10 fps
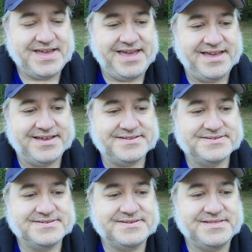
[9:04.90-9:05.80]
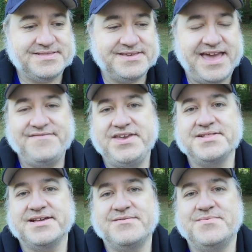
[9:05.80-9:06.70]
the AV
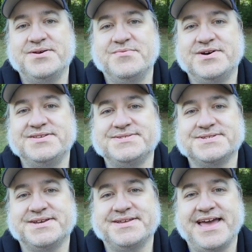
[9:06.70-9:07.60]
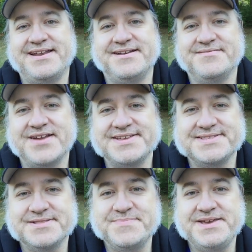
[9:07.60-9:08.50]
Club had a
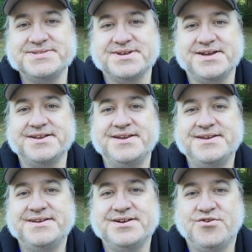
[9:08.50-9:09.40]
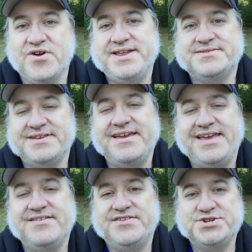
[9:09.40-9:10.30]
nice little piece on great
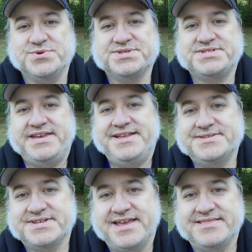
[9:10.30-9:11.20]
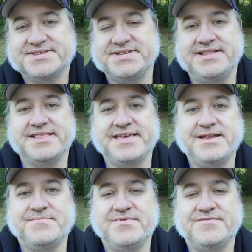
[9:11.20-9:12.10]
individual scenes and the scene that they
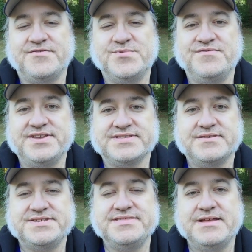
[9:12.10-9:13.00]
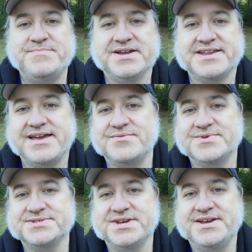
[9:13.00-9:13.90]
had from movies, and the scene they'd picked out
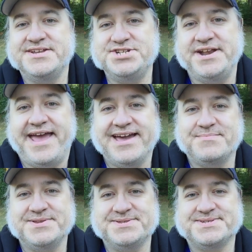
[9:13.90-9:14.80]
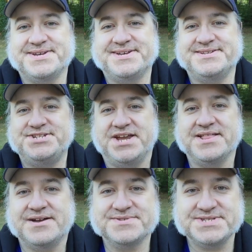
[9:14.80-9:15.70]
was Gene Hackman's
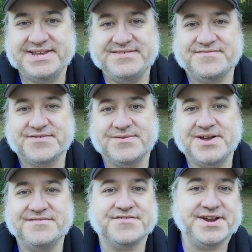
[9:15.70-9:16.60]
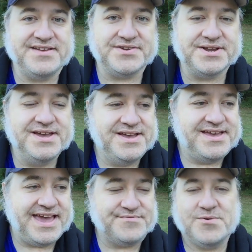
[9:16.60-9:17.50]
jailhouse scene from Unforgiven,
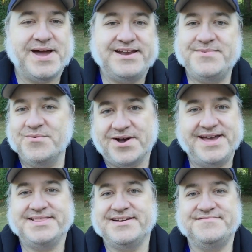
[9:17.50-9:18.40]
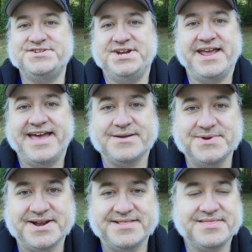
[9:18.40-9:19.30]
and it reminded me why I love Gene
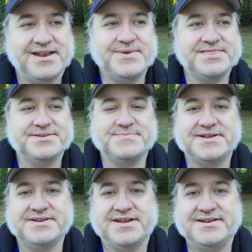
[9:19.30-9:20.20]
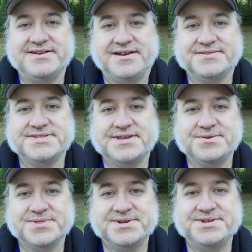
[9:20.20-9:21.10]
Hackman. And I thought about this about Donald
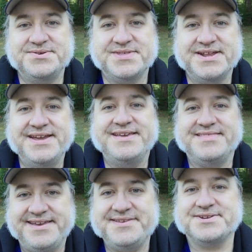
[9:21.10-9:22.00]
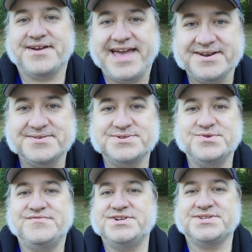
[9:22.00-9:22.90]
Sutherland too, that these are actors
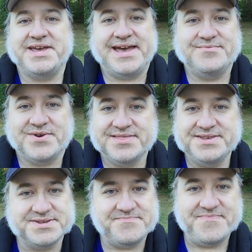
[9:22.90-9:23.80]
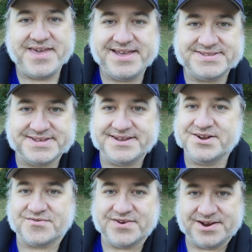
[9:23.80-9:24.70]
who have just had one of these amazing
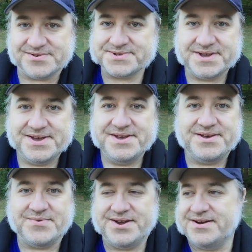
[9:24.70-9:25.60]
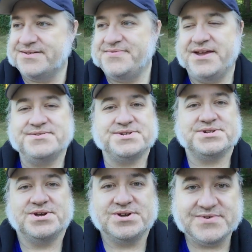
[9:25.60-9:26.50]
careers where they're
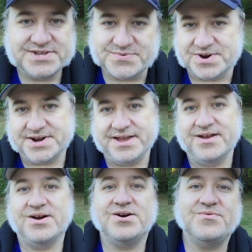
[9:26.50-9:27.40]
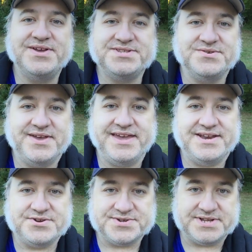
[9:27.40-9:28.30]
just always working, always doing
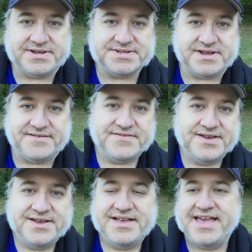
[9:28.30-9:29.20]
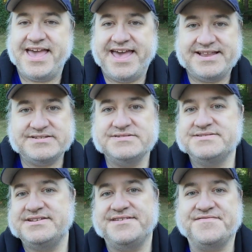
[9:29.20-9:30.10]
interesting stuff.
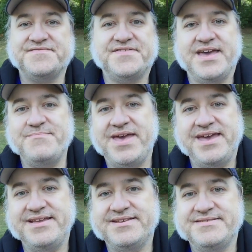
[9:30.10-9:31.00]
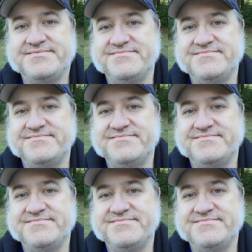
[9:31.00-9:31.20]
And if they made